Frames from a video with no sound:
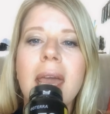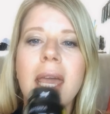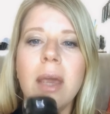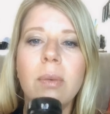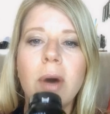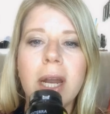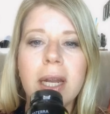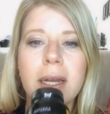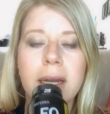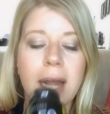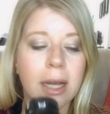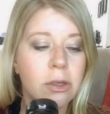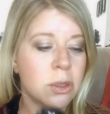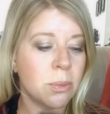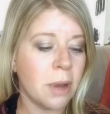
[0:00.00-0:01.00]
he wanted an
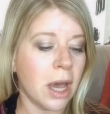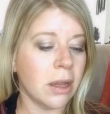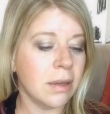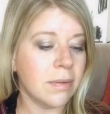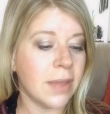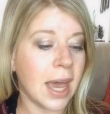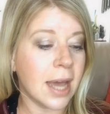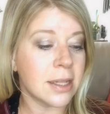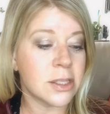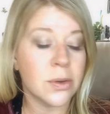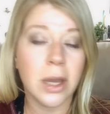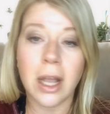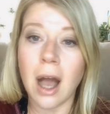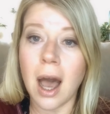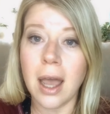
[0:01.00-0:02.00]
extra bottle of that, so
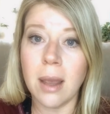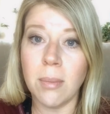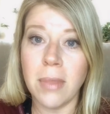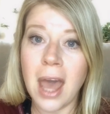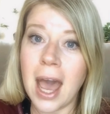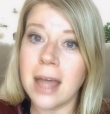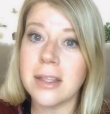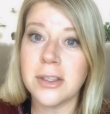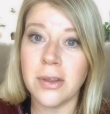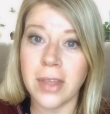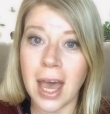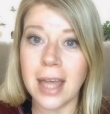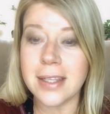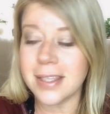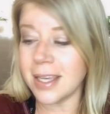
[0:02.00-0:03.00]
I got him that. So
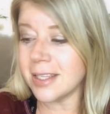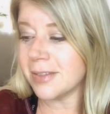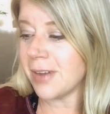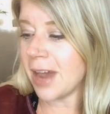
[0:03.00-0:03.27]
that's his